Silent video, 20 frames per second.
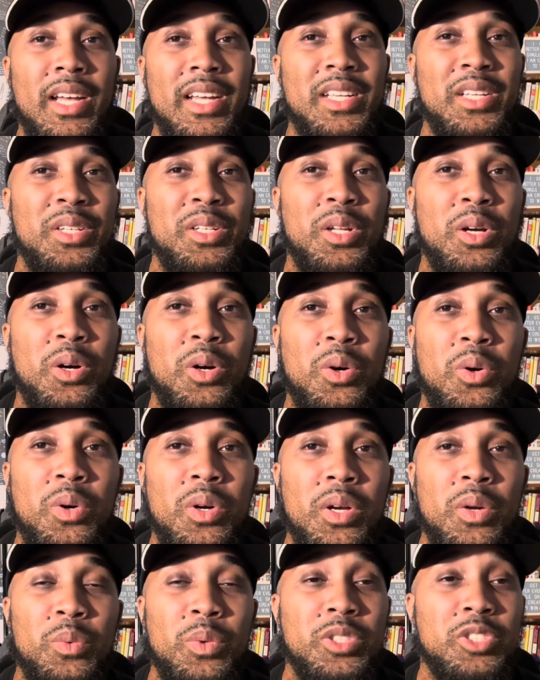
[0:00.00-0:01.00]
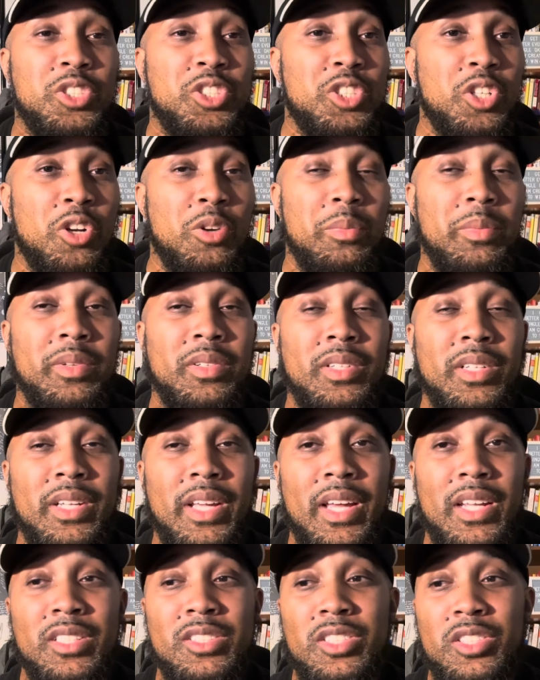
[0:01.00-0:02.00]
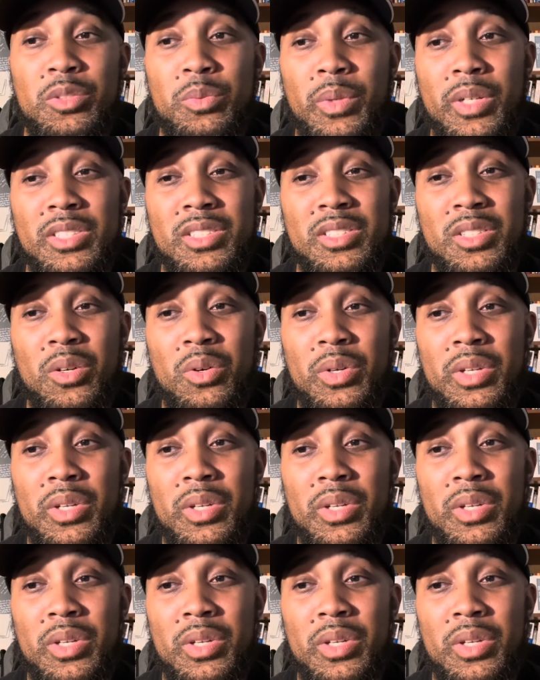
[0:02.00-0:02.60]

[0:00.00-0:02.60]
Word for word: you know, Richard Sherman had the situation though.